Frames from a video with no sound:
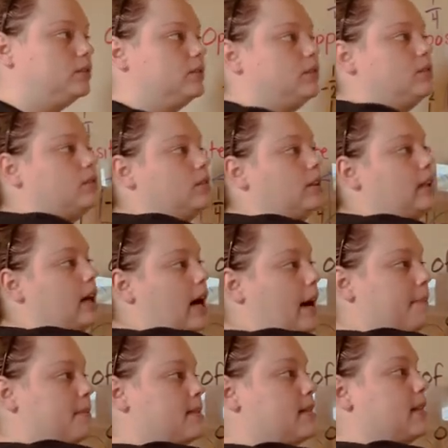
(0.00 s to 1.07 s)
the
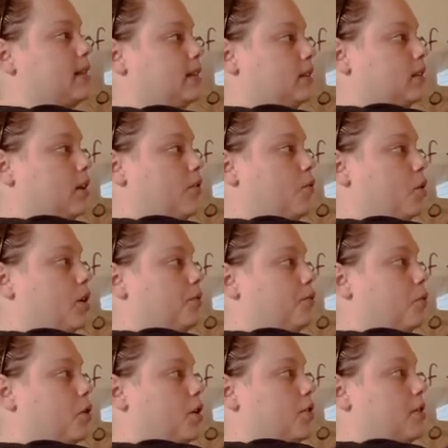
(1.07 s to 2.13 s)
opposite of
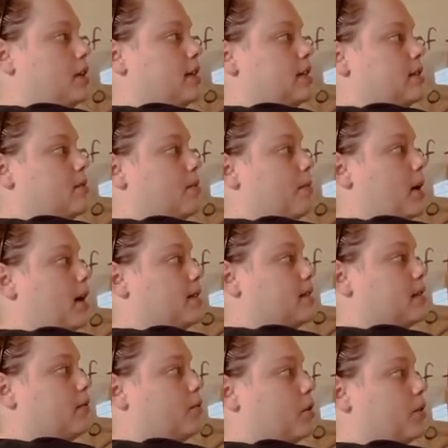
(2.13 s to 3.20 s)
1/4 is
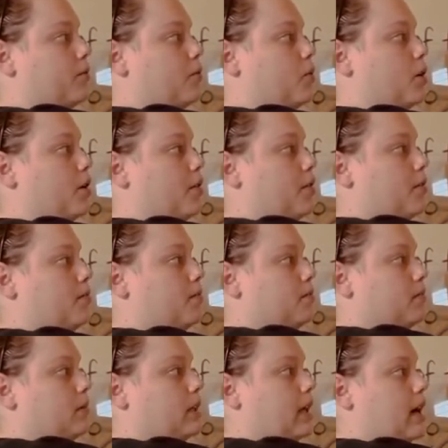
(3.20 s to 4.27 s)
+1/4.
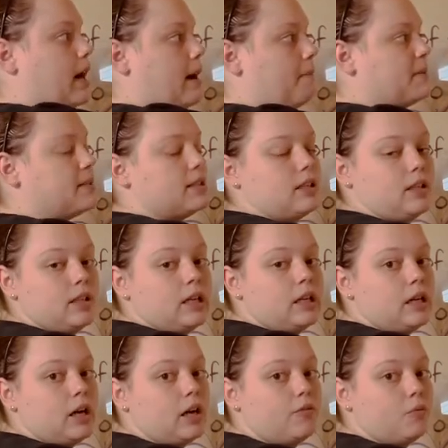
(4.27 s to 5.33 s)
The opposite
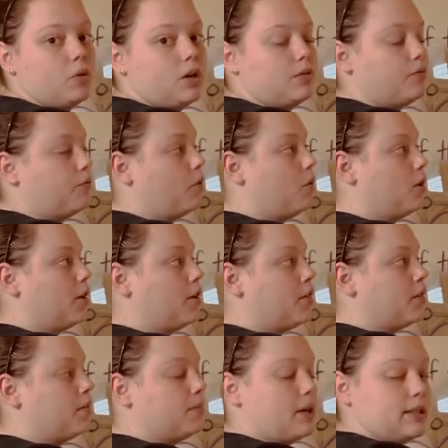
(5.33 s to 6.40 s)
of 1/4,
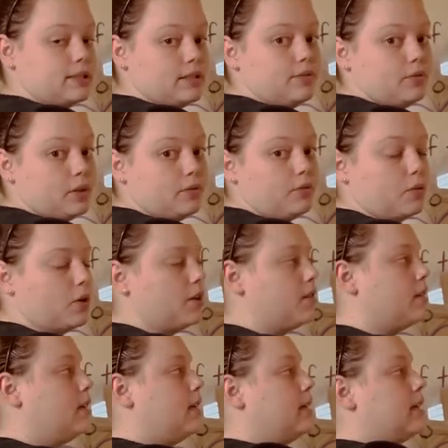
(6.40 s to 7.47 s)
+1/4,
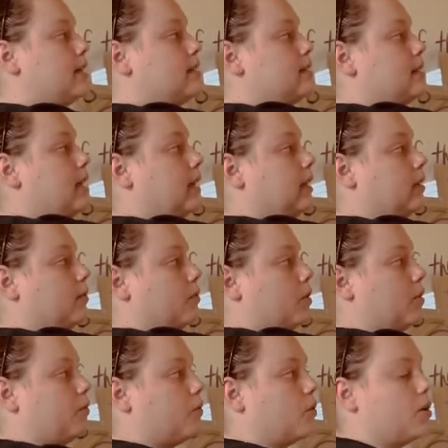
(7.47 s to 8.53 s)
is
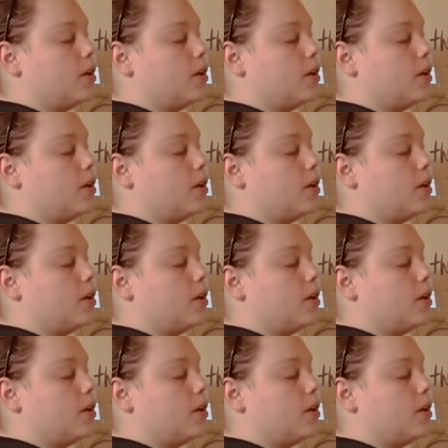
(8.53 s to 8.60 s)
-1/4.